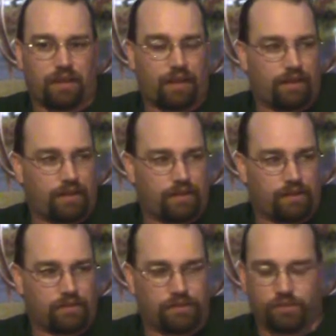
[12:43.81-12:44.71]
and
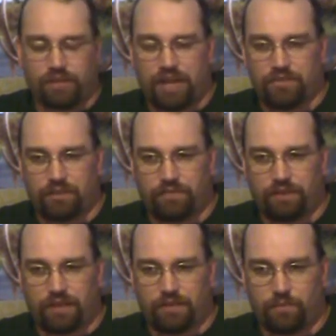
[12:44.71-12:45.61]
you can actually
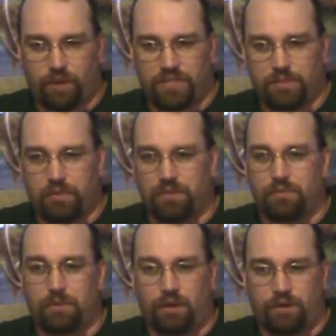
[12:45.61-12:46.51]
find ways to build them
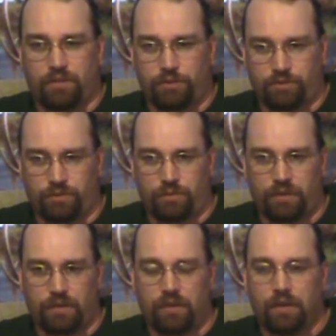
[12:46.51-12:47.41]
on YouTube
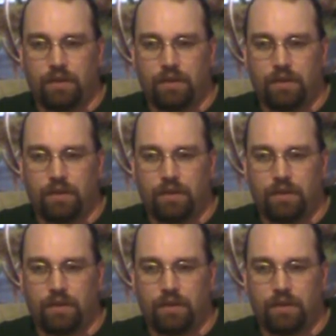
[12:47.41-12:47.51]
here.